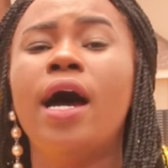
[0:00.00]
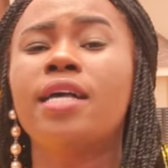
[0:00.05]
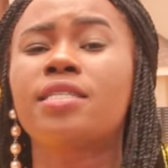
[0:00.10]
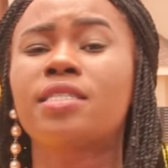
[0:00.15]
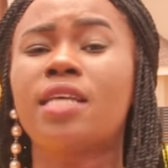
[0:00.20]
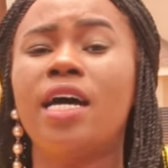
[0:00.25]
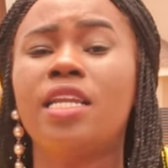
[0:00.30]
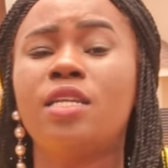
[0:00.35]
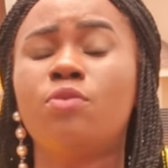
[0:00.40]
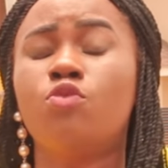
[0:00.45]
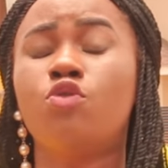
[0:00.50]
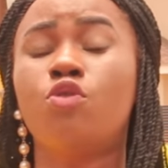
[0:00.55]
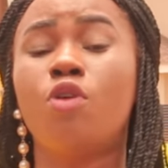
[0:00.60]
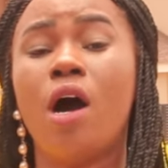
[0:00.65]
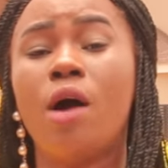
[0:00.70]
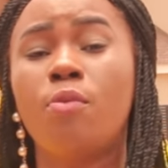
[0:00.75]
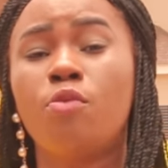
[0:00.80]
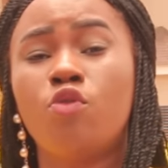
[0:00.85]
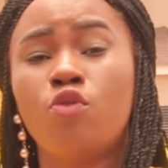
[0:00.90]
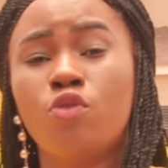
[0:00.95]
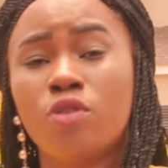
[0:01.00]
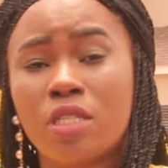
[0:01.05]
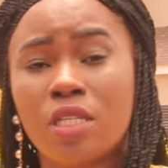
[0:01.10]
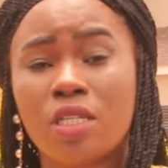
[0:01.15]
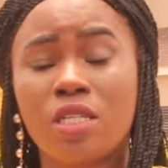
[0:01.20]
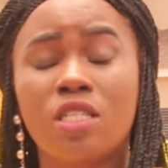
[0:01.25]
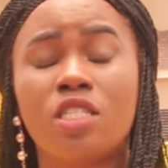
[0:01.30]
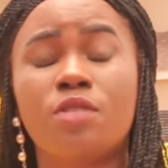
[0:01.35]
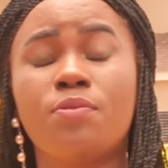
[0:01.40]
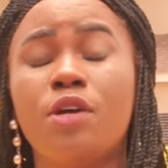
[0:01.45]
as I did more moon
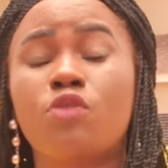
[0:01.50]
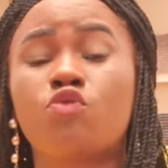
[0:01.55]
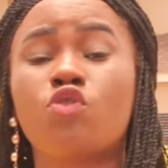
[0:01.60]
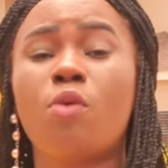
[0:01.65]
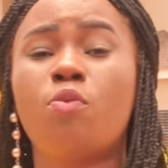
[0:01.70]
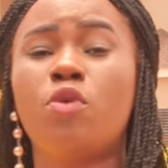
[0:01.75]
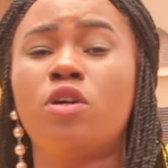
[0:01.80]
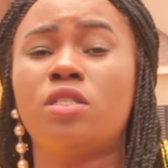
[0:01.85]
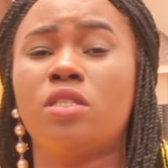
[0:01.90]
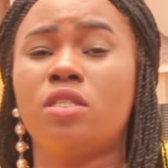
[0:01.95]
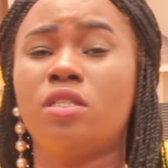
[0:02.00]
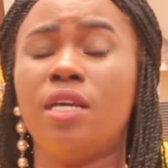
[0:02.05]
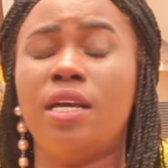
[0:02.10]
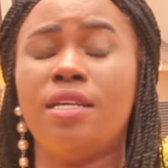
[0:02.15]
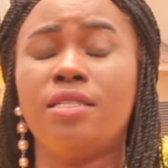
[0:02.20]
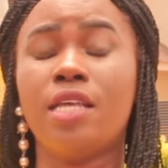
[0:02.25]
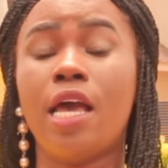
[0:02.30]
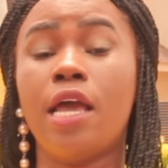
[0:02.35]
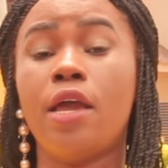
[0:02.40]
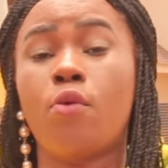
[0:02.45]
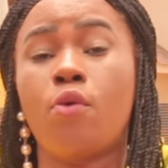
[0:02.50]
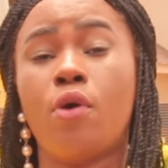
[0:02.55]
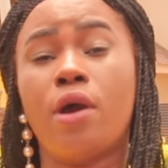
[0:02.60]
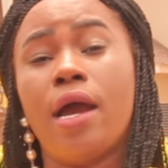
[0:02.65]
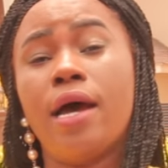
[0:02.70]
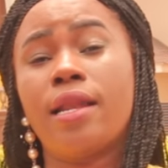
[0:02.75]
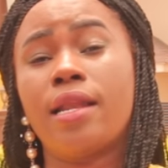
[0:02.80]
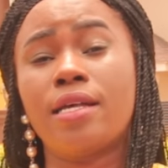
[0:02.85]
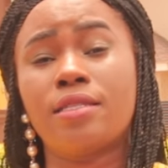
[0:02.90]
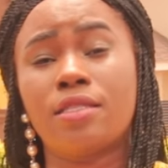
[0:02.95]
secret, but I wanted to say a boy,
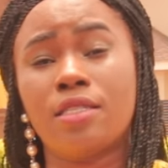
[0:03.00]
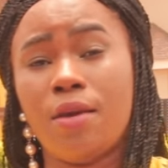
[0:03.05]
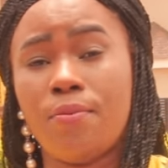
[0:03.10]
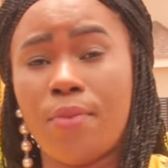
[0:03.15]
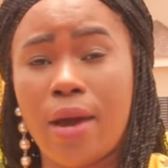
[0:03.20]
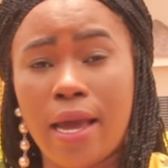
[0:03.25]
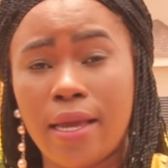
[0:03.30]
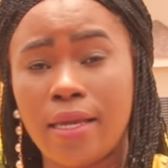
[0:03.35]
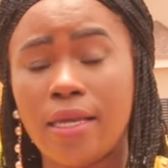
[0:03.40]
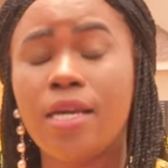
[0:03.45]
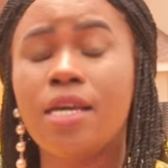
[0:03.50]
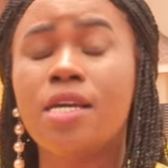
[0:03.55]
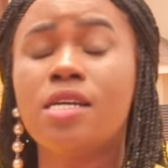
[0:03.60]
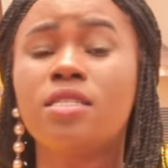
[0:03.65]
and I say a bye.